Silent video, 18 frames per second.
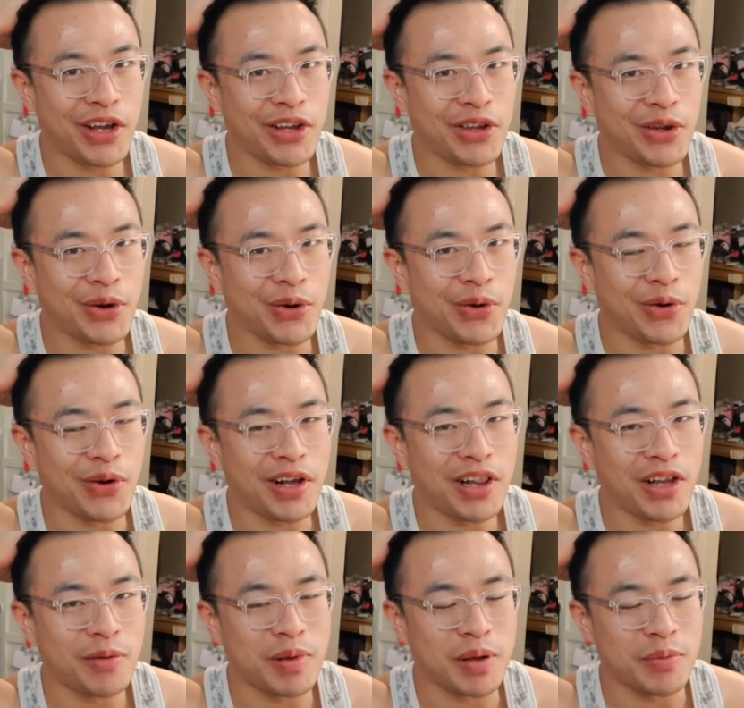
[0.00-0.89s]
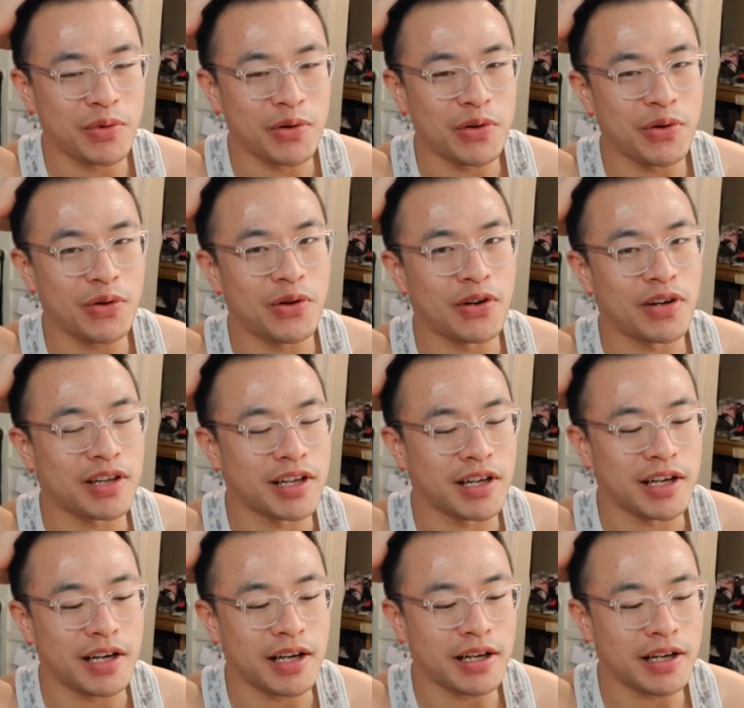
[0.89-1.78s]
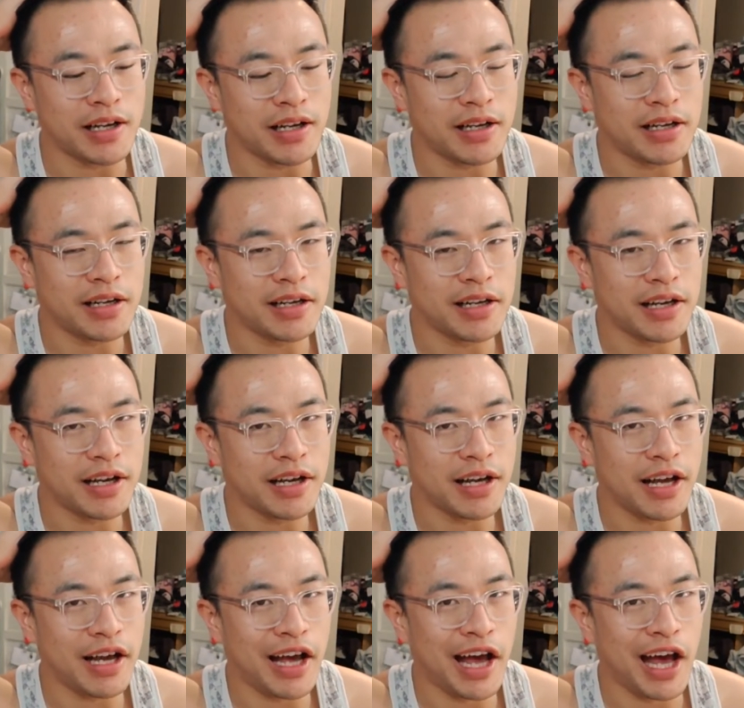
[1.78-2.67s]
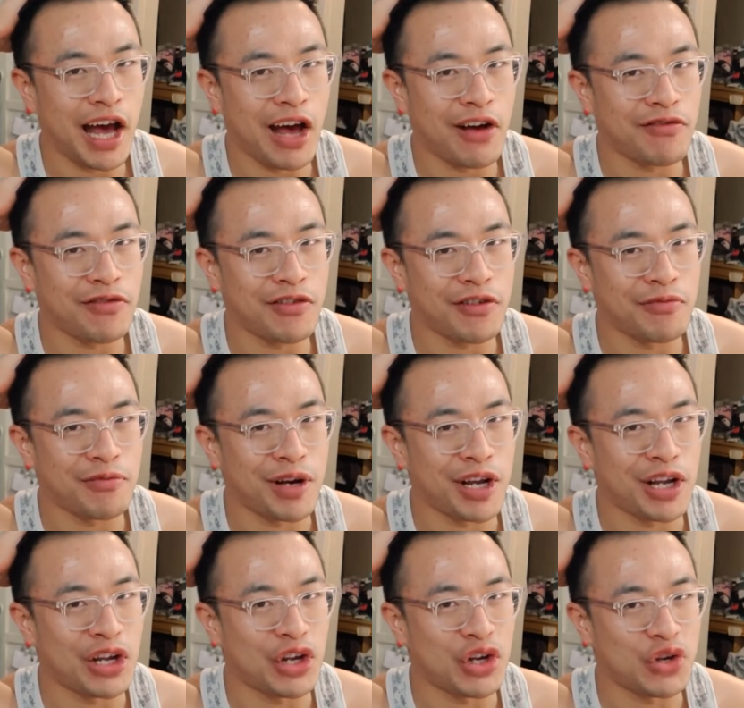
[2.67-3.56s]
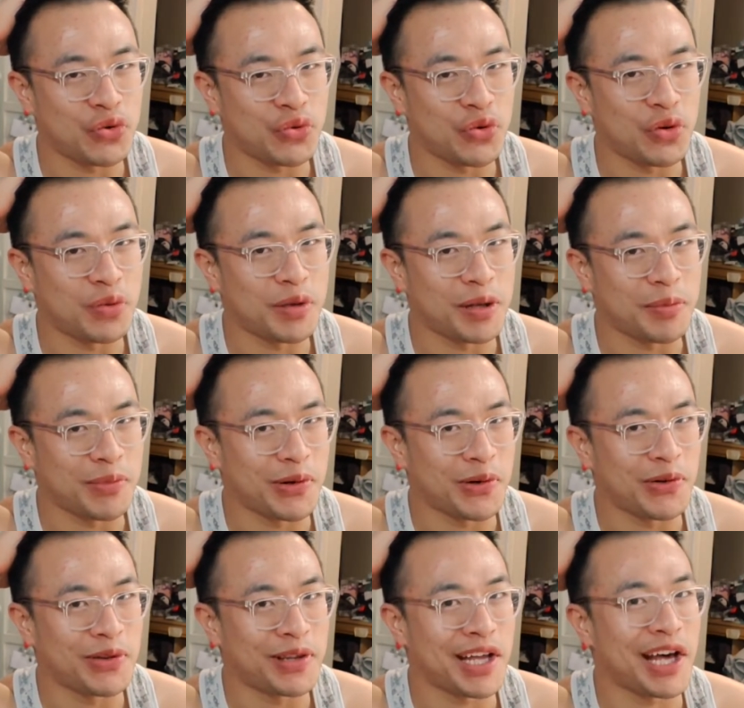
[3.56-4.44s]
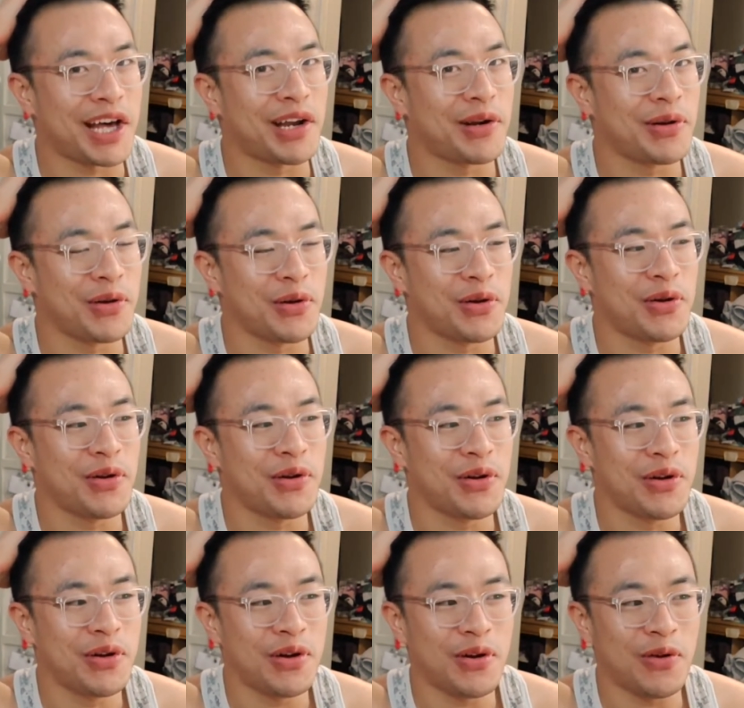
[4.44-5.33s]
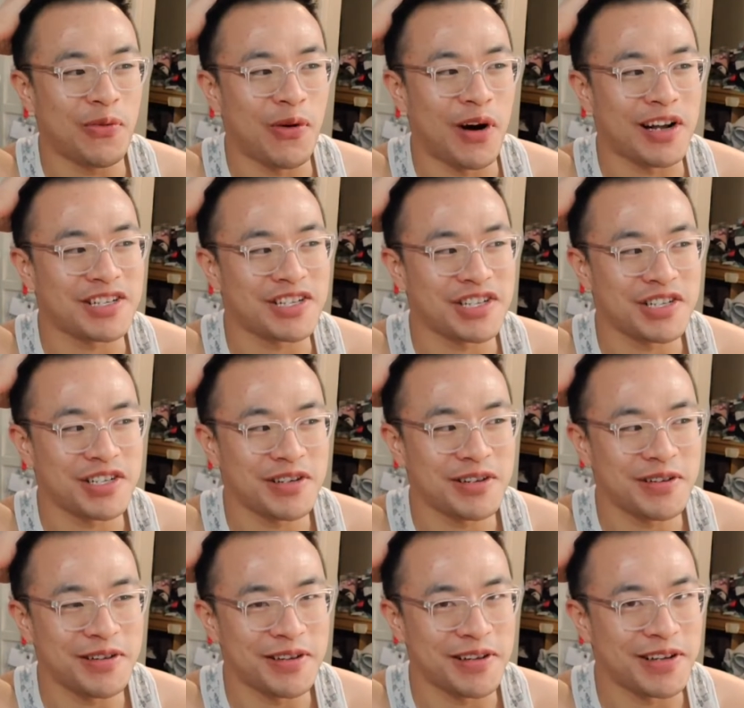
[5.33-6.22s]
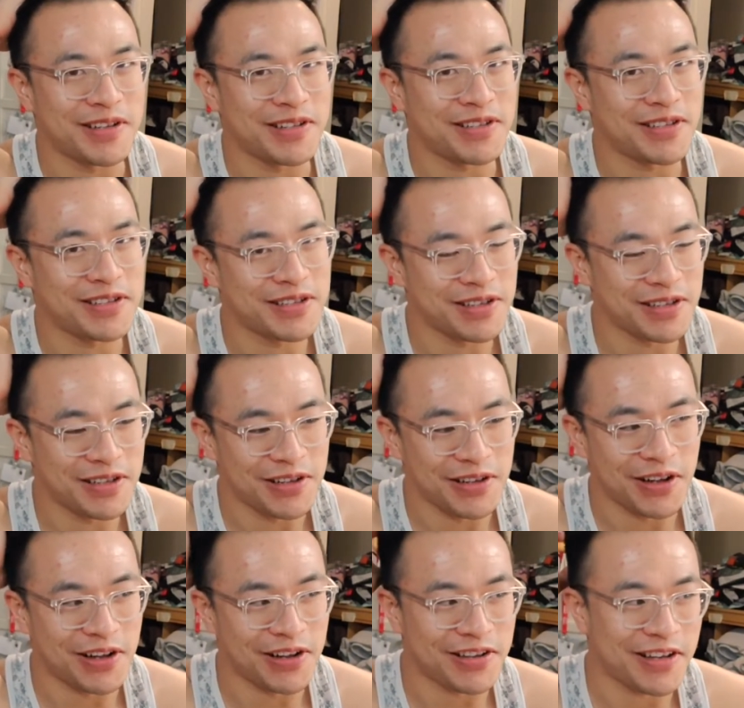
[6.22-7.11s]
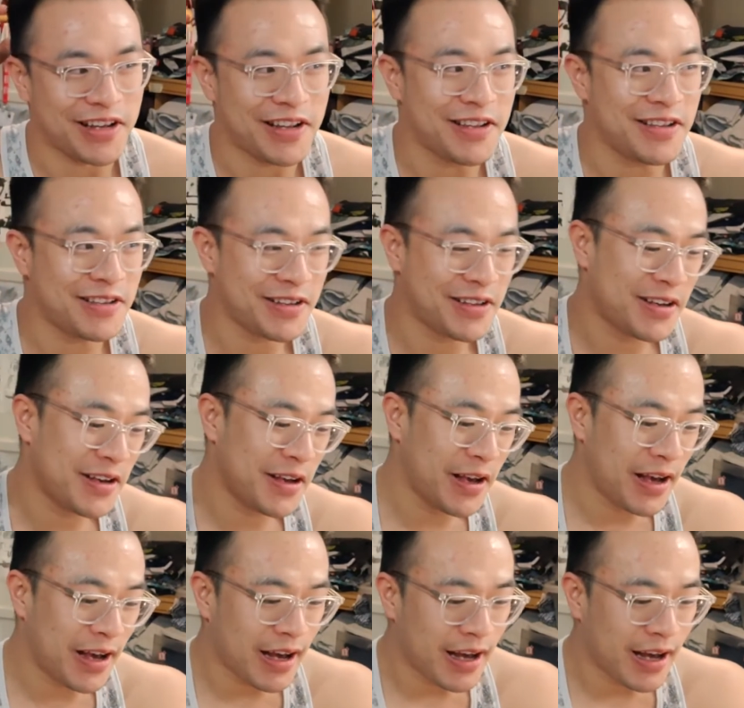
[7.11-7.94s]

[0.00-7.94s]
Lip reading: Okay, so hello people, or the half of my usual people that watch this nonsense.